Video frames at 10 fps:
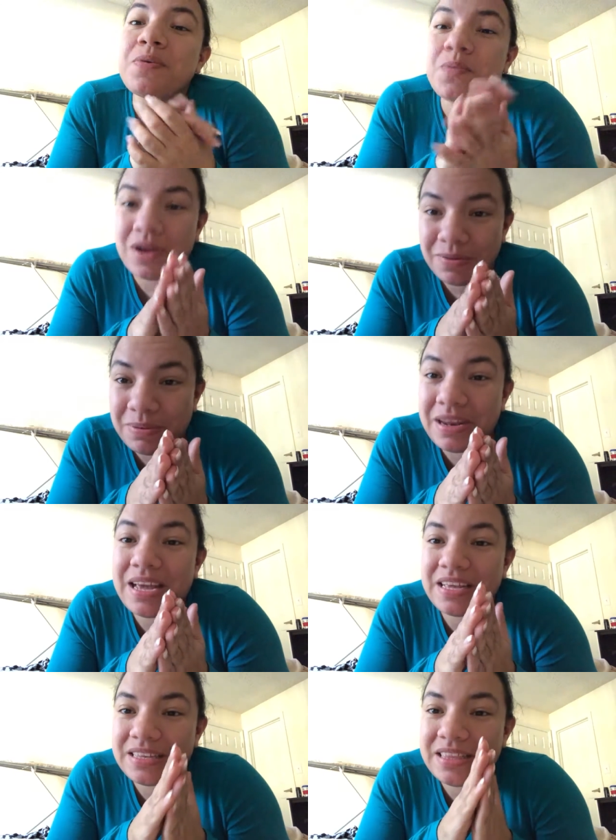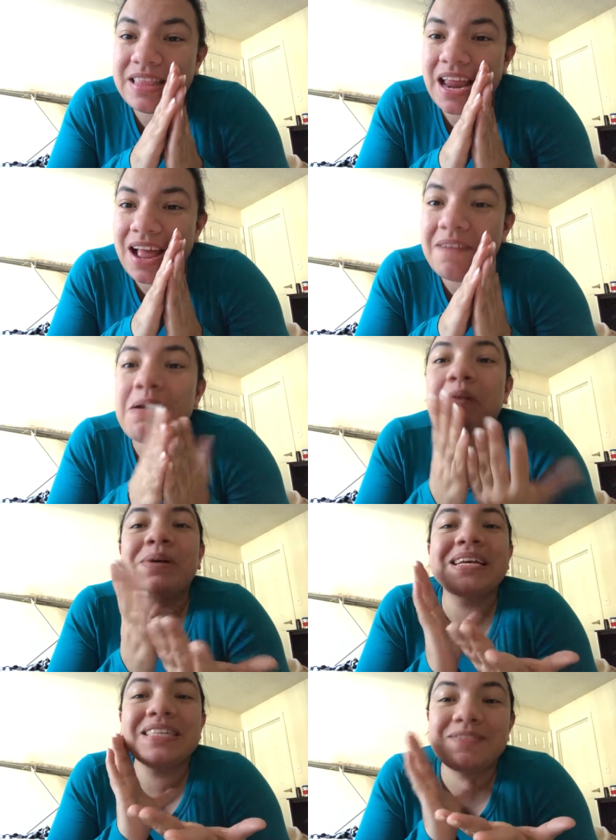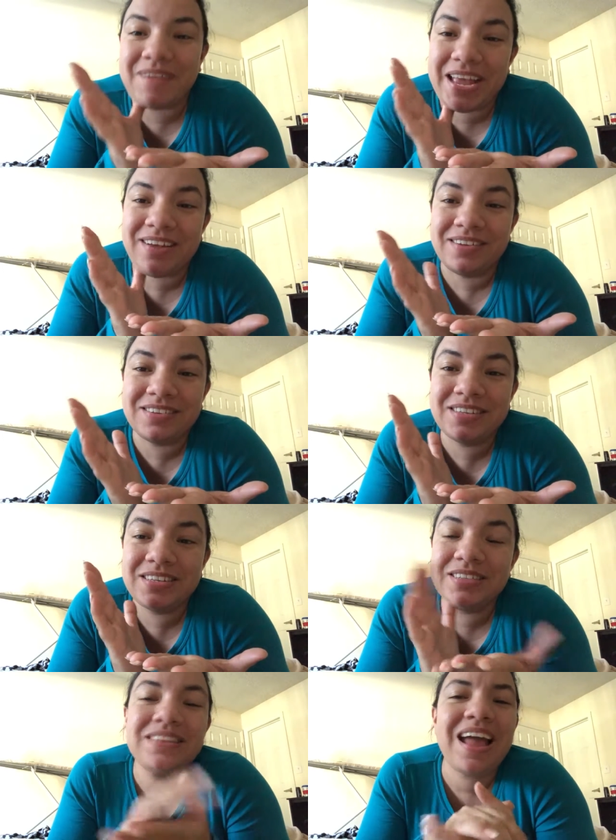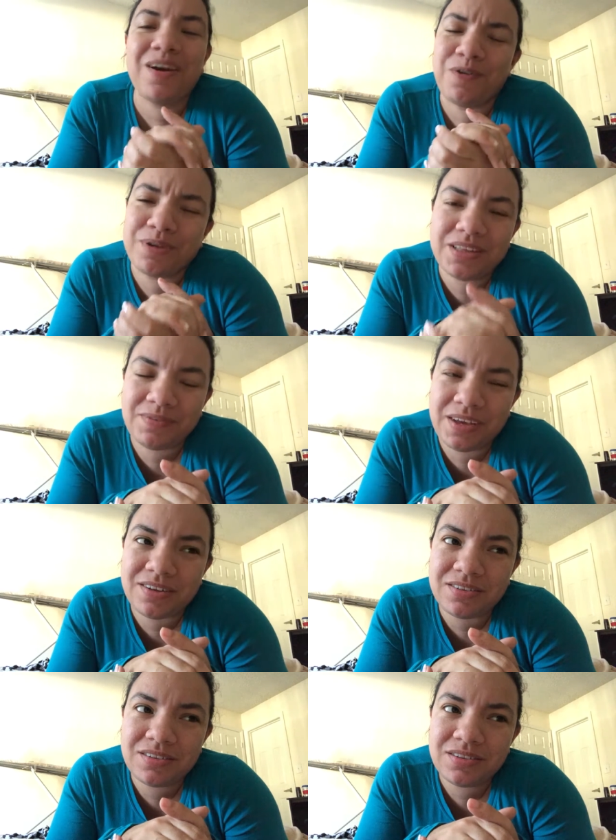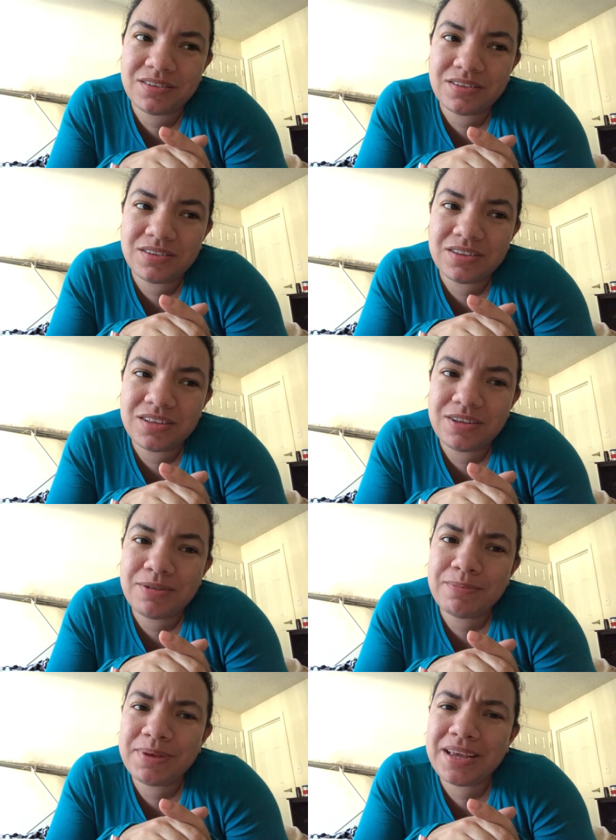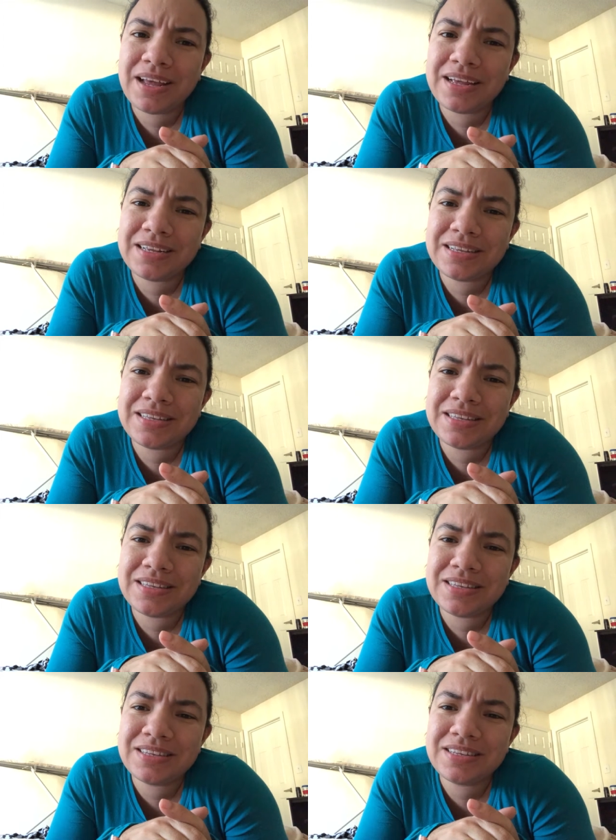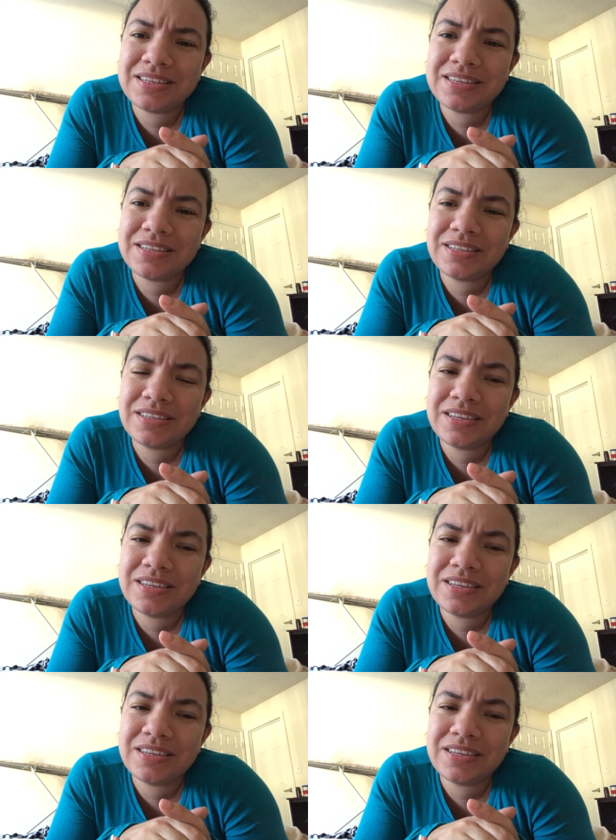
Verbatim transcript: Now, the one place that I've always failed, not always failed, because